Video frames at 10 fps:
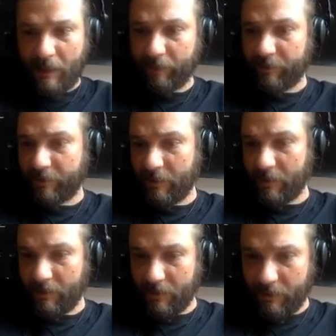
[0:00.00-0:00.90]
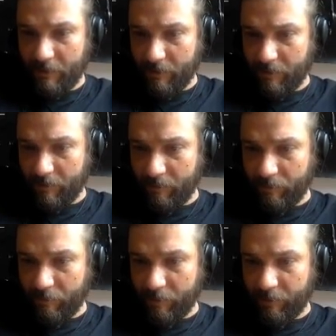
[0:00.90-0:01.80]
I'm just going to
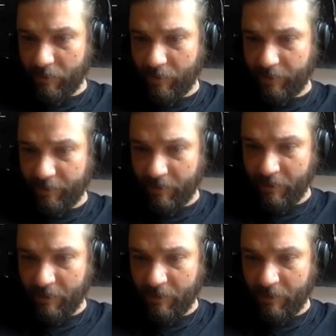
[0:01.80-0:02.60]
reduce,